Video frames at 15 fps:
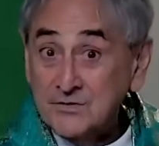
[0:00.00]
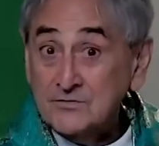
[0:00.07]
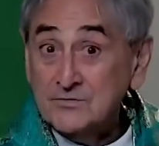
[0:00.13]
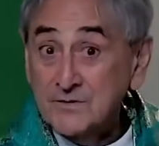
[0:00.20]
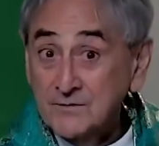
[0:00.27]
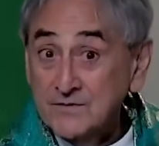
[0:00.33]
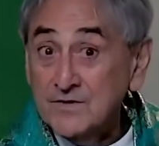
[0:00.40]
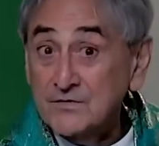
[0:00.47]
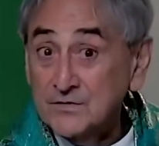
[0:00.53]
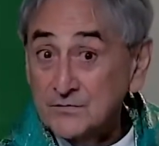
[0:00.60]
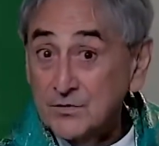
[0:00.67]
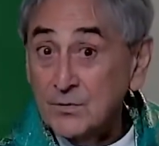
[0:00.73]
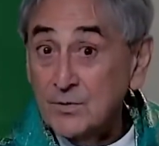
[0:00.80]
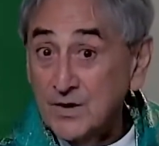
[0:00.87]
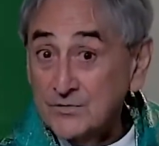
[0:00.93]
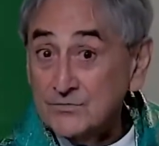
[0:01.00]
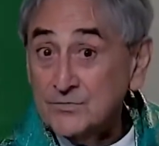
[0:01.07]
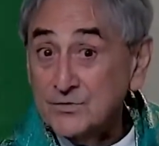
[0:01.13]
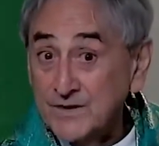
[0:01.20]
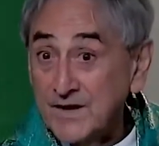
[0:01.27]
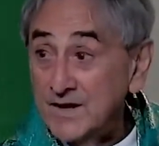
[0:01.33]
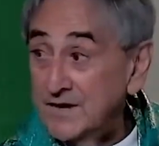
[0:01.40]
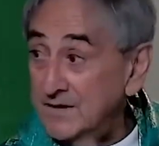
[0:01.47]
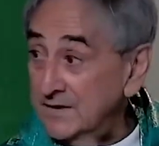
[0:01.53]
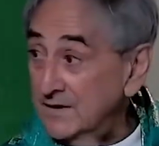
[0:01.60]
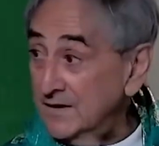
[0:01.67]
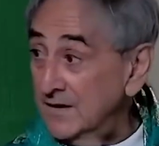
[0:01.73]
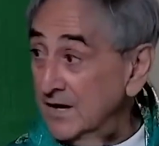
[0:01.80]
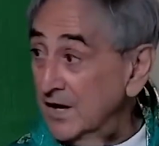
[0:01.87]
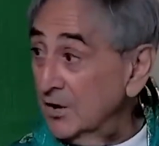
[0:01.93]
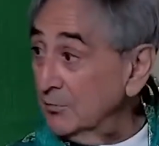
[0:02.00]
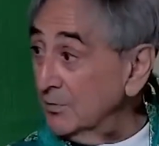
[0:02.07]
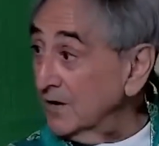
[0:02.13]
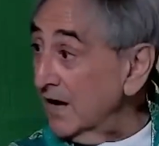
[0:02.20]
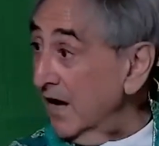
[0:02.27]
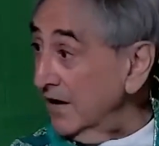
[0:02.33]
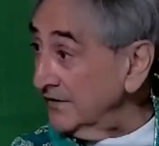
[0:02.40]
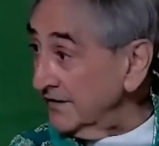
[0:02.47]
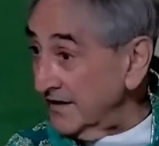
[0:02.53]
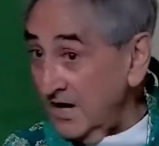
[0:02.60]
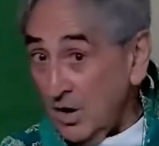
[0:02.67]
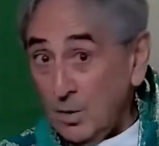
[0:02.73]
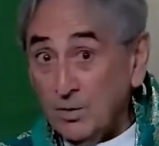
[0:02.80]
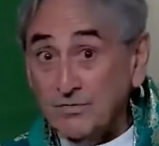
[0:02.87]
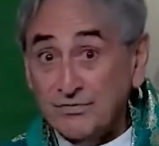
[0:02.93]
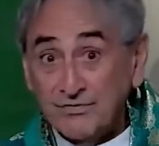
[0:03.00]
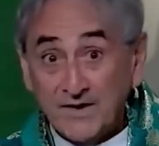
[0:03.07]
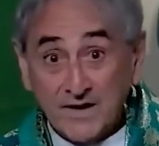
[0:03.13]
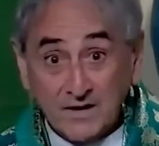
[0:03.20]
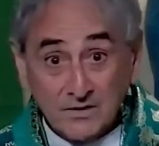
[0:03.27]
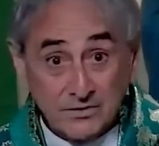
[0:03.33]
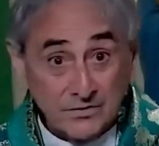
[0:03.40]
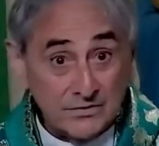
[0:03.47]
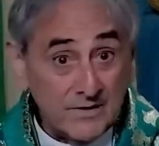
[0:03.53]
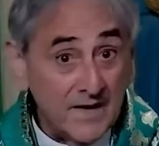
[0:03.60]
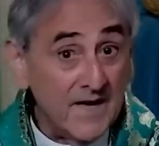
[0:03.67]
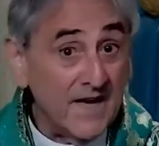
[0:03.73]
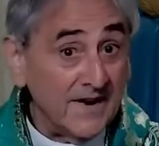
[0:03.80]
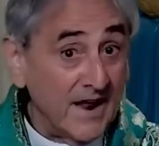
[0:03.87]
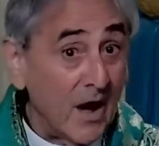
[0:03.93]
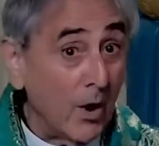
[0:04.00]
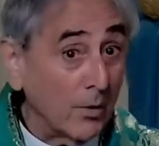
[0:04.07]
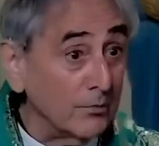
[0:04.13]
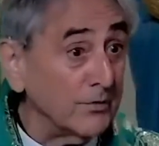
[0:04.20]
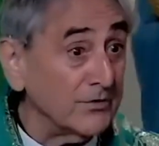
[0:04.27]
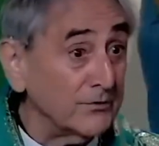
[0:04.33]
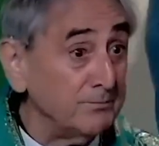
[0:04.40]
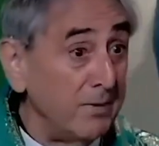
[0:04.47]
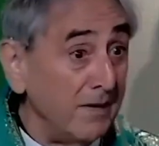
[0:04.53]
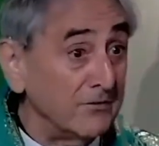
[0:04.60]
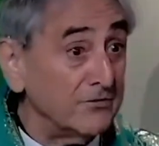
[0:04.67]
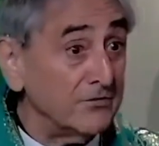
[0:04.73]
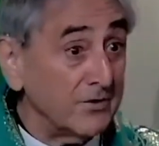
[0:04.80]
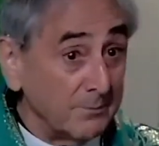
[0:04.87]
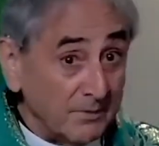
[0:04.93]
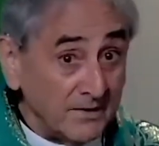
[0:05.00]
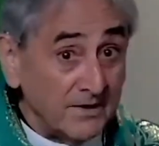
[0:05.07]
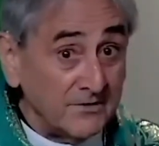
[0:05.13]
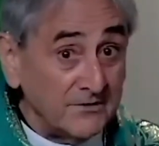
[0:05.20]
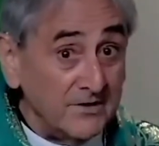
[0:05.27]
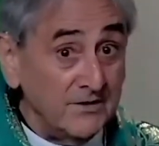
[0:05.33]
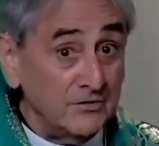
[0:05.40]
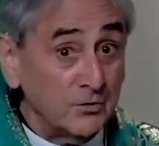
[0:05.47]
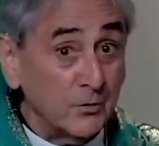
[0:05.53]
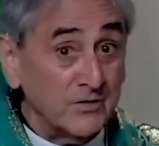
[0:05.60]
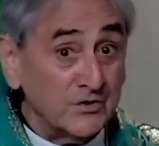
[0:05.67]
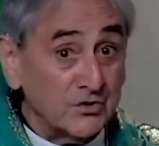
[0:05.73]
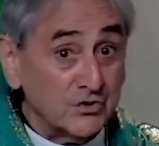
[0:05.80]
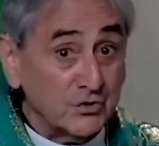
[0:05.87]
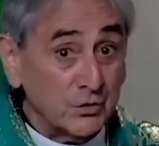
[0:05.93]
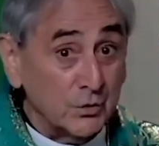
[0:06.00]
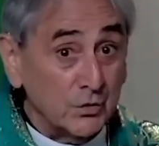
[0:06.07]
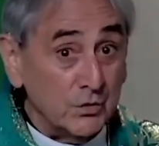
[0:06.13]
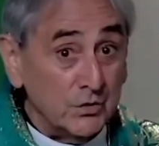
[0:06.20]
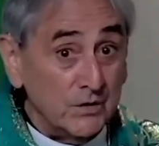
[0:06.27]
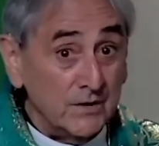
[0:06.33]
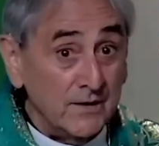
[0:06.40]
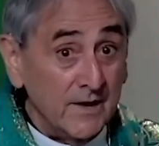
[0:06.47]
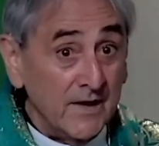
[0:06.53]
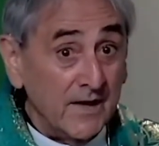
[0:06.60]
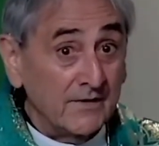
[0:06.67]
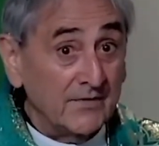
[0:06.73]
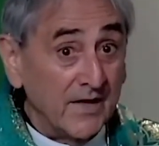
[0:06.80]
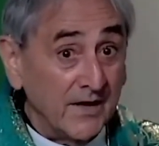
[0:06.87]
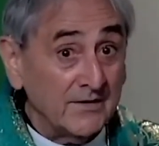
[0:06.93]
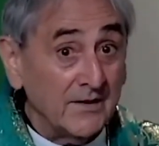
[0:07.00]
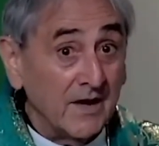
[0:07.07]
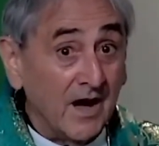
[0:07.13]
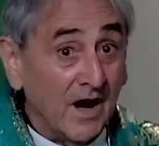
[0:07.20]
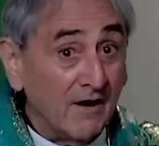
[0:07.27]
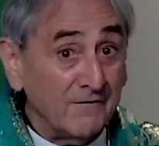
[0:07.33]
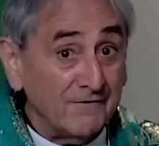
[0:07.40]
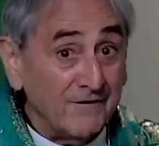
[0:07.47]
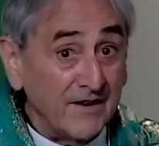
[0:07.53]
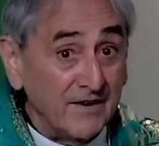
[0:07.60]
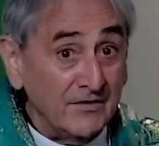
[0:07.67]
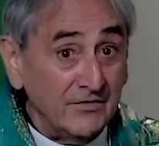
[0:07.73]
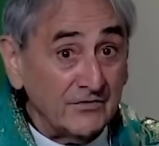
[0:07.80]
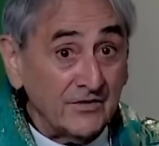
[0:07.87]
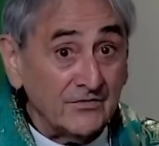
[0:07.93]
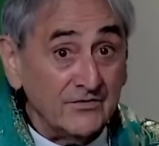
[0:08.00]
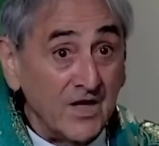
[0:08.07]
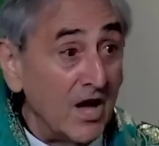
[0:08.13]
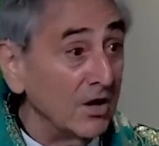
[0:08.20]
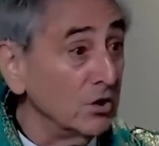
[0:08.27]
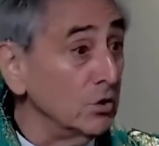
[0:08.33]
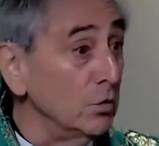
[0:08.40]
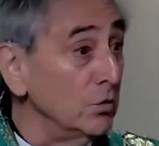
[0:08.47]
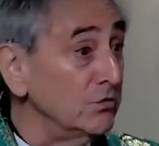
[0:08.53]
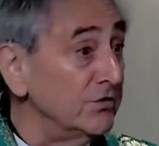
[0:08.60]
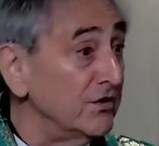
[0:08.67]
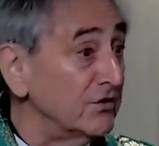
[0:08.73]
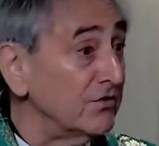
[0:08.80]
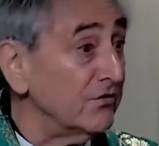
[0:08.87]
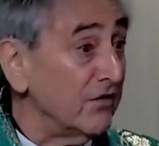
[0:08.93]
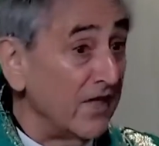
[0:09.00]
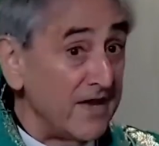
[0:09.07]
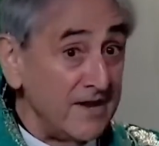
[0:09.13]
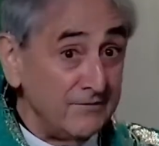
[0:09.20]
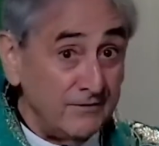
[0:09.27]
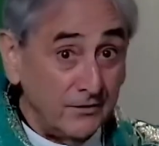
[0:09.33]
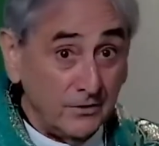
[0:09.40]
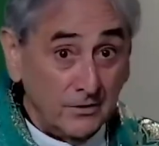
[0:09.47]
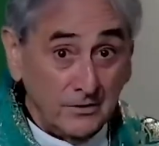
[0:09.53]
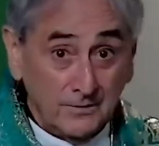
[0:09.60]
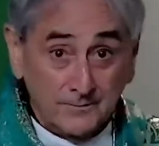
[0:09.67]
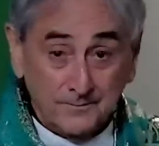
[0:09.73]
in this for us today regarding our faith and our responsibility to ensure that our faith does not lose its flavor?